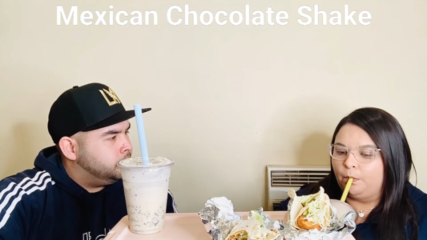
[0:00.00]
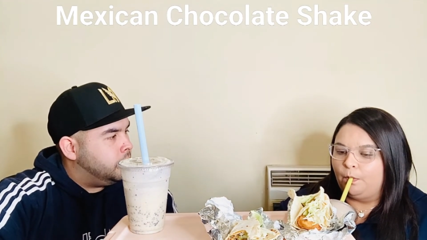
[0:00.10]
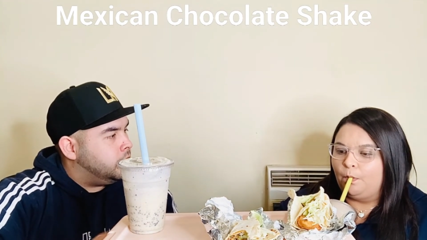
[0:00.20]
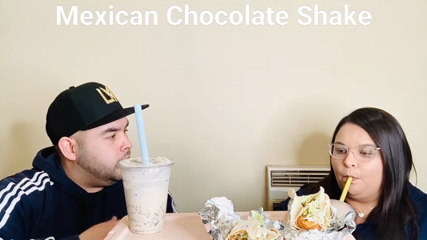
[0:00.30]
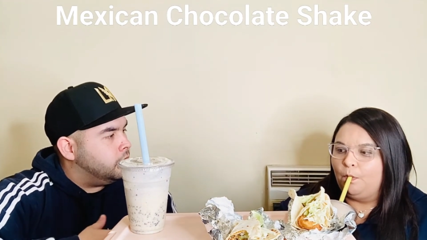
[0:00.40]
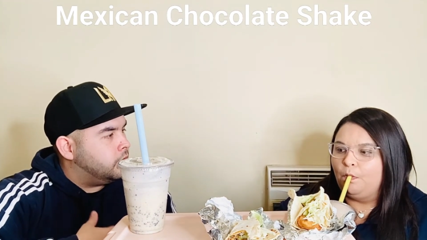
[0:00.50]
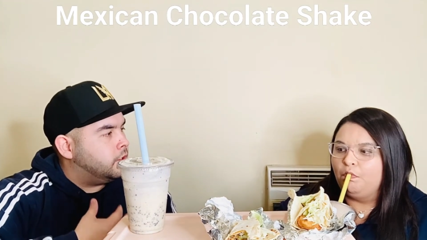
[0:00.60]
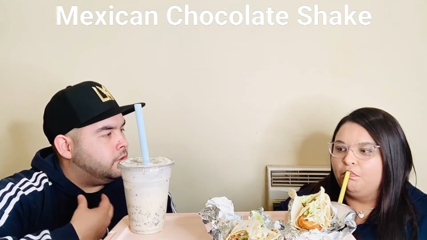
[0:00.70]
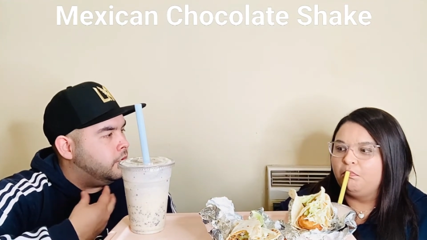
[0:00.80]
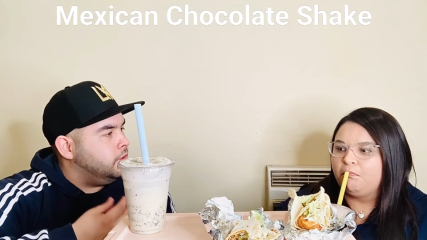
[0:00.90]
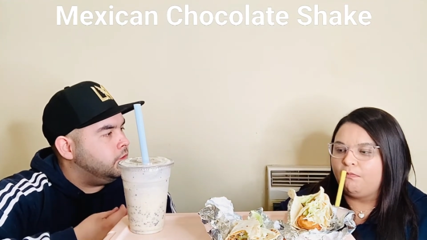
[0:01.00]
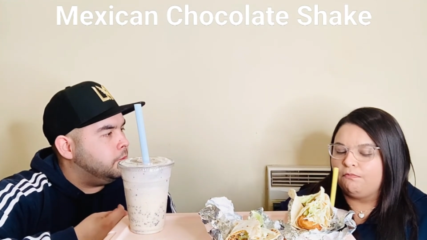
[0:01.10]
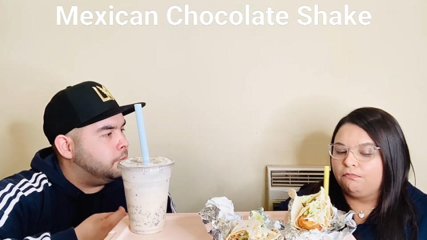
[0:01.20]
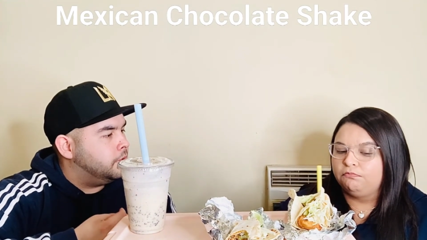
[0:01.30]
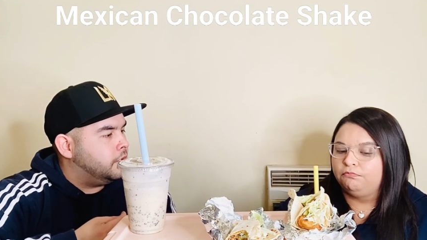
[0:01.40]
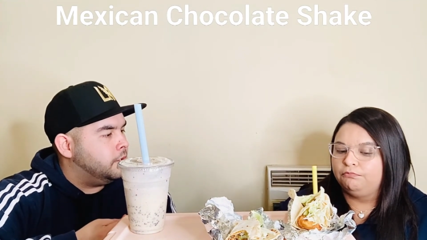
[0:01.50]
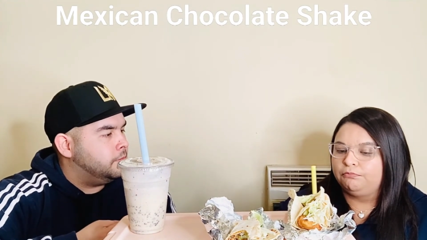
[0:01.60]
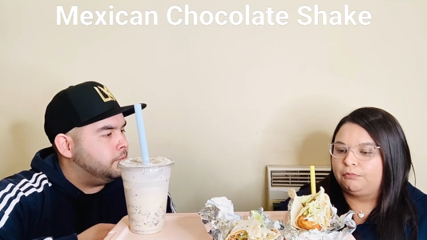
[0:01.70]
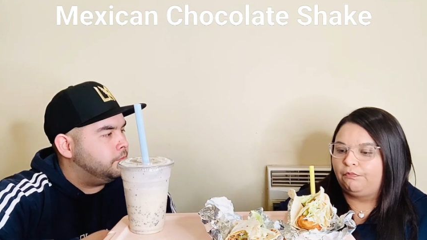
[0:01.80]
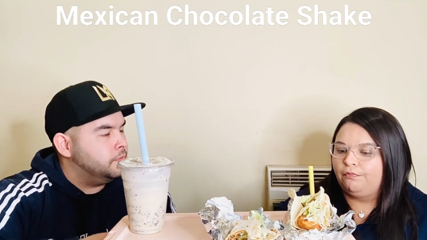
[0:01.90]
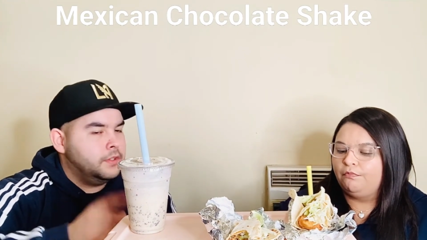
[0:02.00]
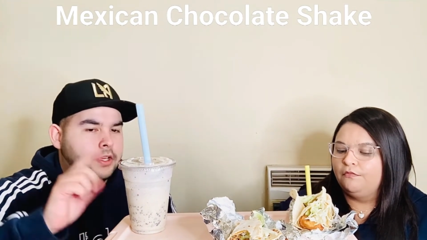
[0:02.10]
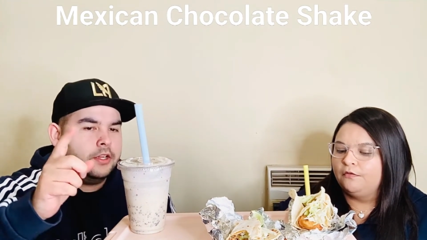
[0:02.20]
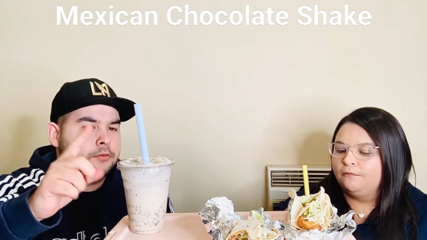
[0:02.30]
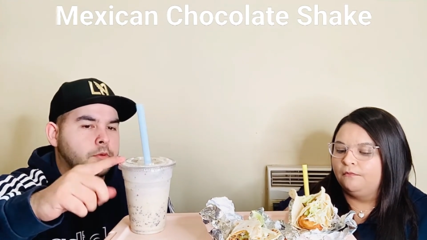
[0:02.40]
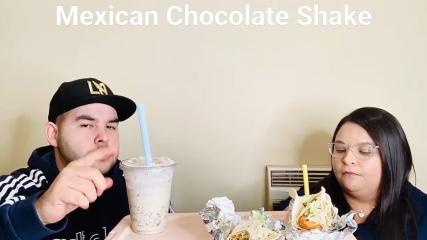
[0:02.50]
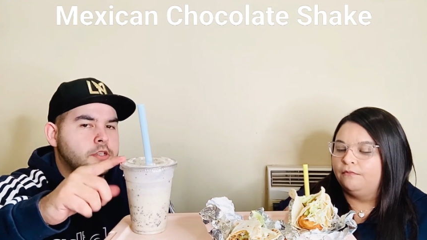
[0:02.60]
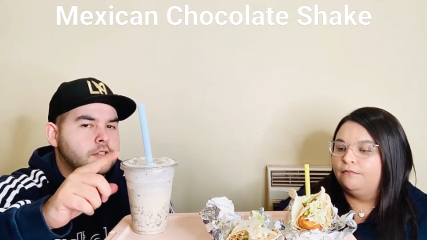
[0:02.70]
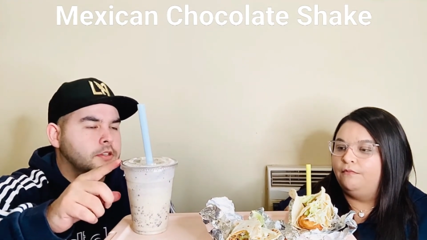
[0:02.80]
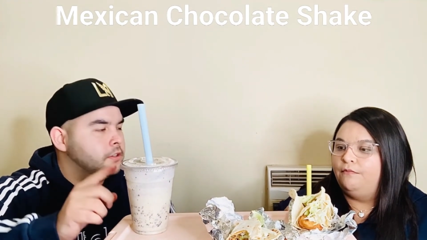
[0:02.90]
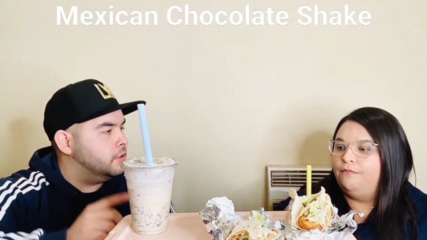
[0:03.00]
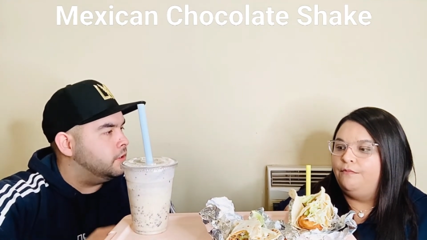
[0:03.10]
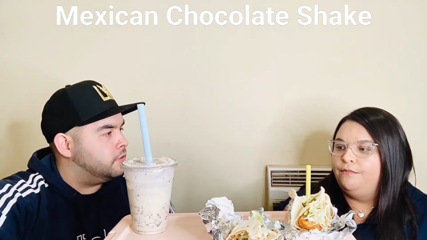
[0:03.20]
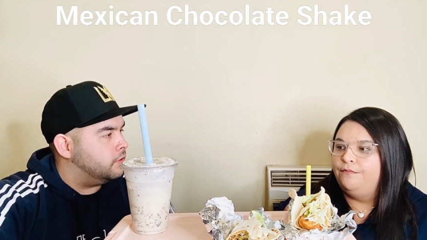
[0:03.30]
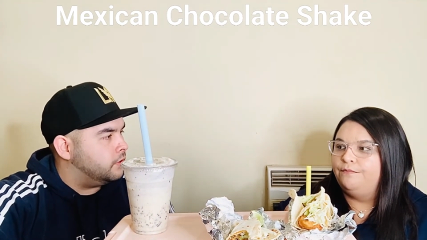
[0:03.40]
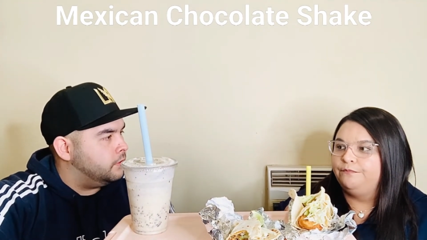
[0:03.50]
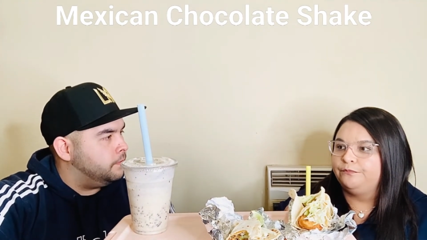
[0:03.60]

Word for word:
Speaker 1: Like yes, I taste it, but not not as much as a, in this drink.